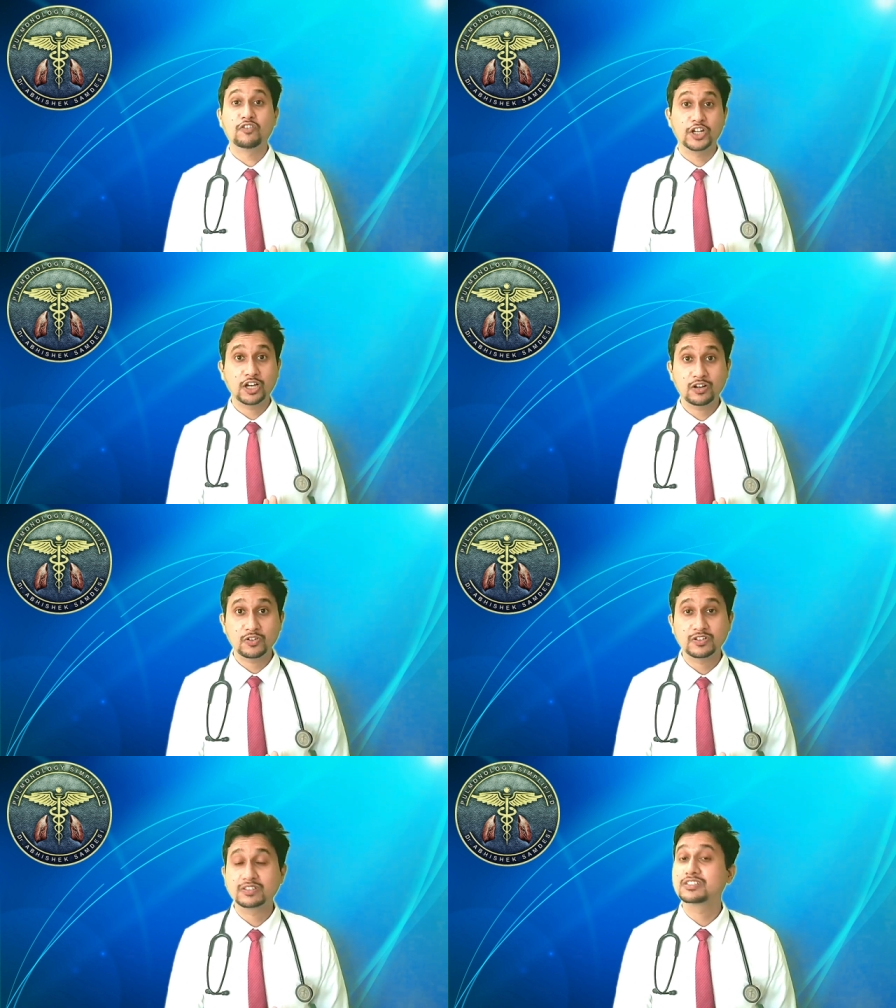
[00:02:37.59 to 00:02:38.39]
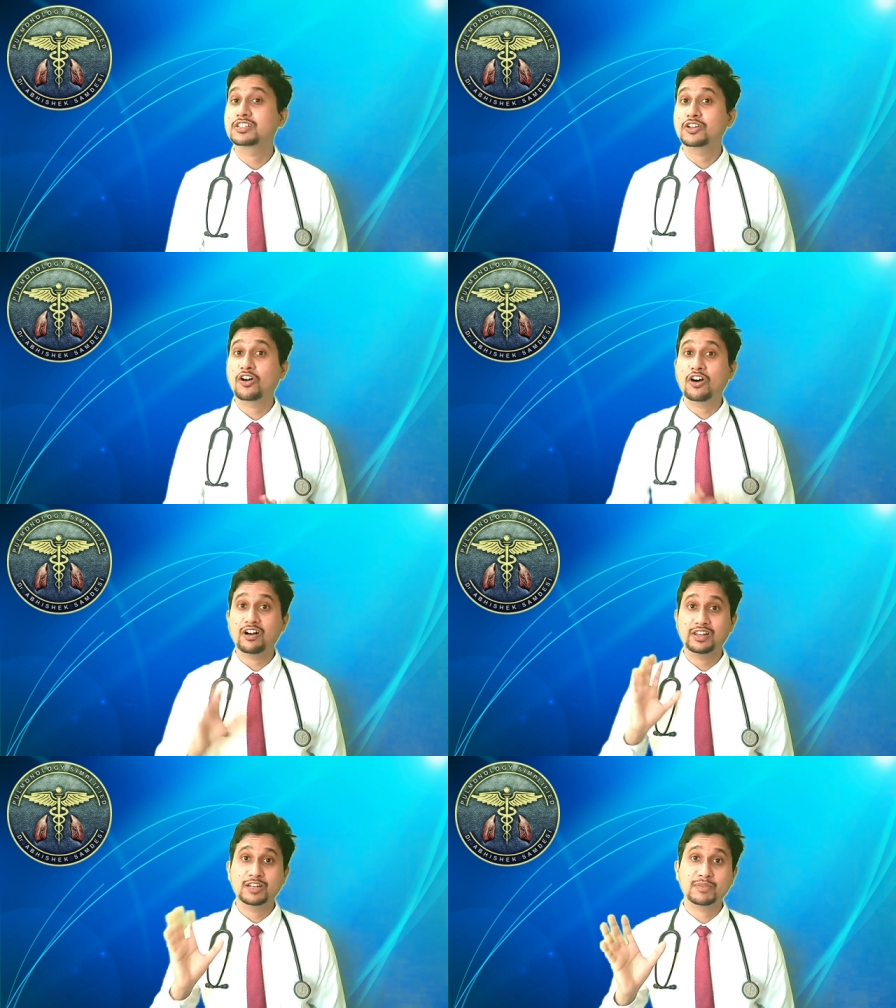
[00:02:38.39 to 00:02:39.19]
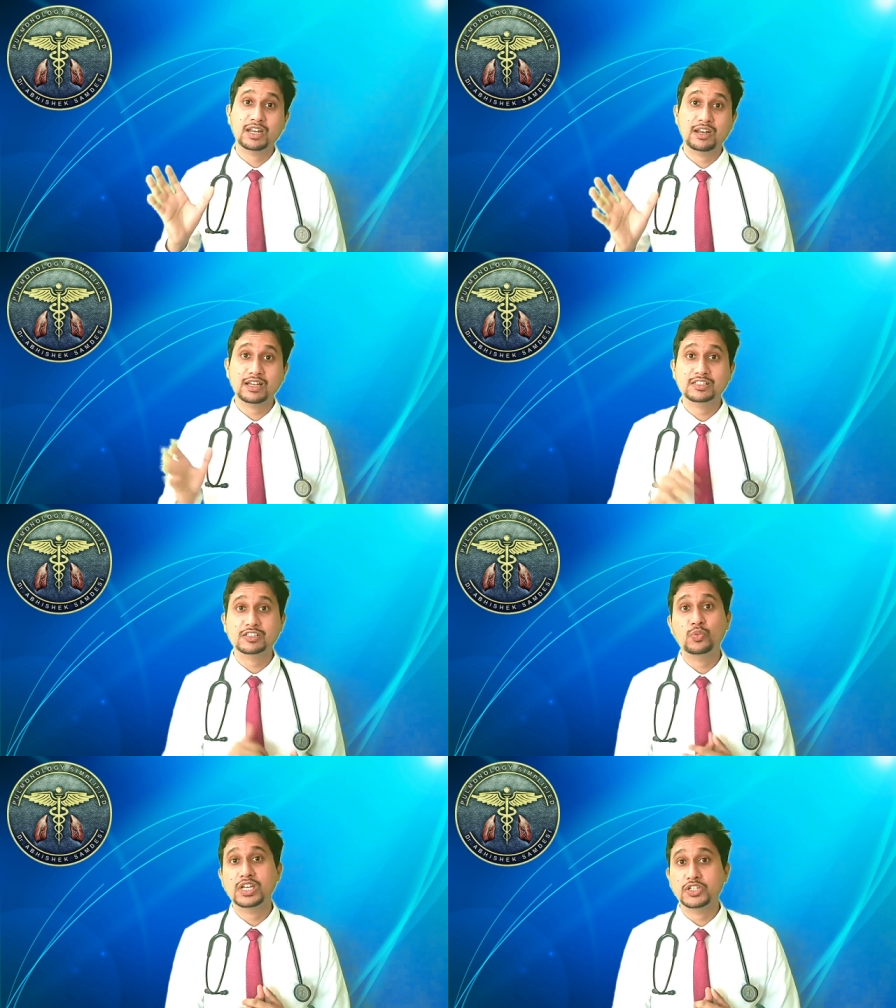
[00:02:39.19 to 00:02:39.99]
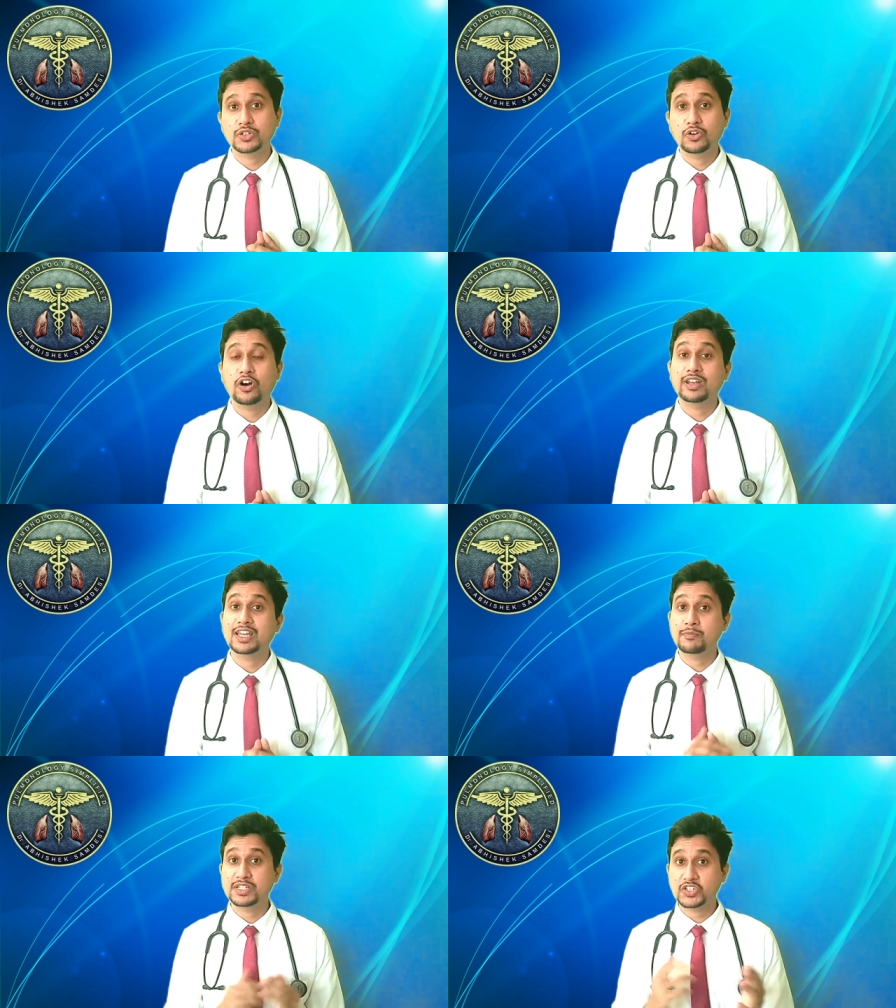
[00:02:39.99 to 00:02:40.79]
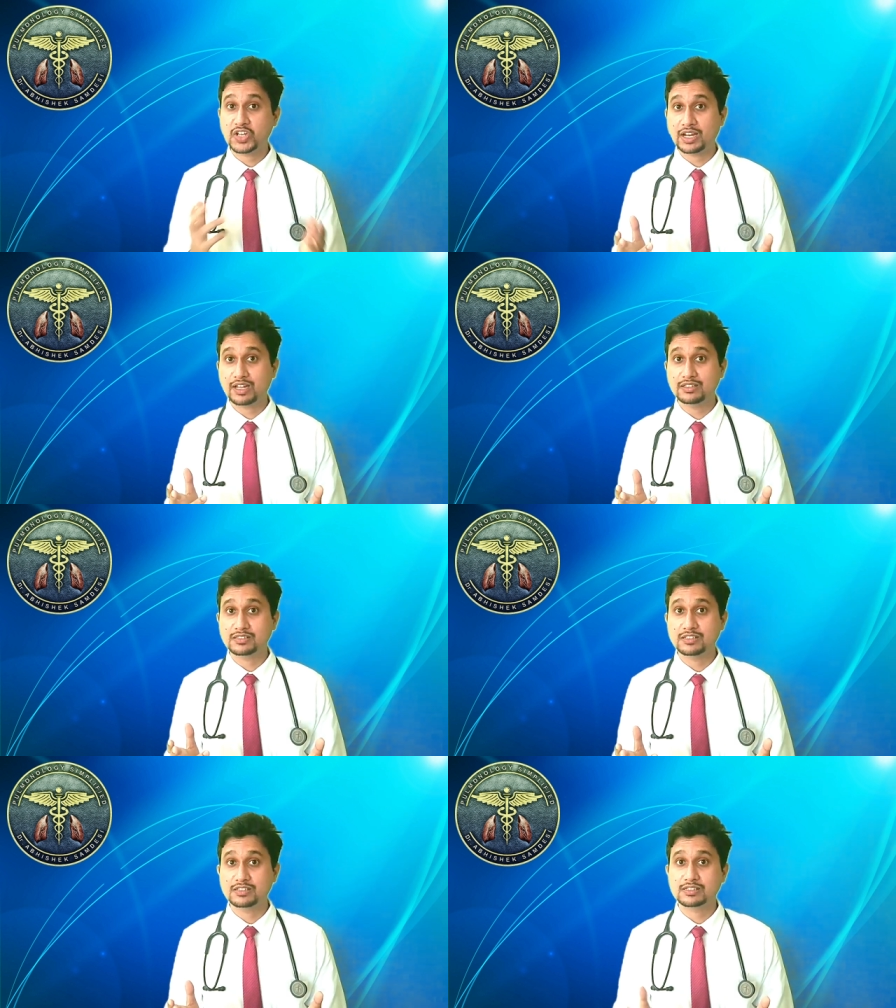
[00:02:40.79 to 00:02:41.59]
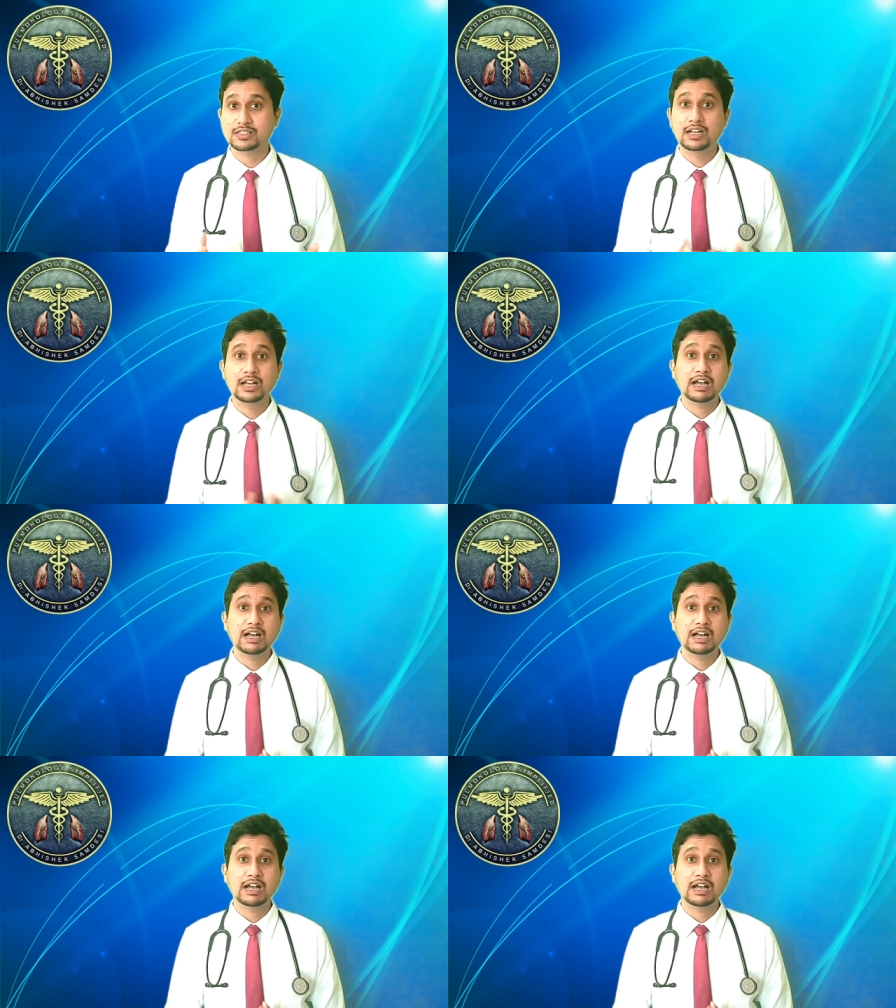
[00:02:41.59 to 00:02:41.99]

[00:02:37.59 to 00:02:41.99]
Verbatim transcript: For now, see you all in my next video on ABG analysis.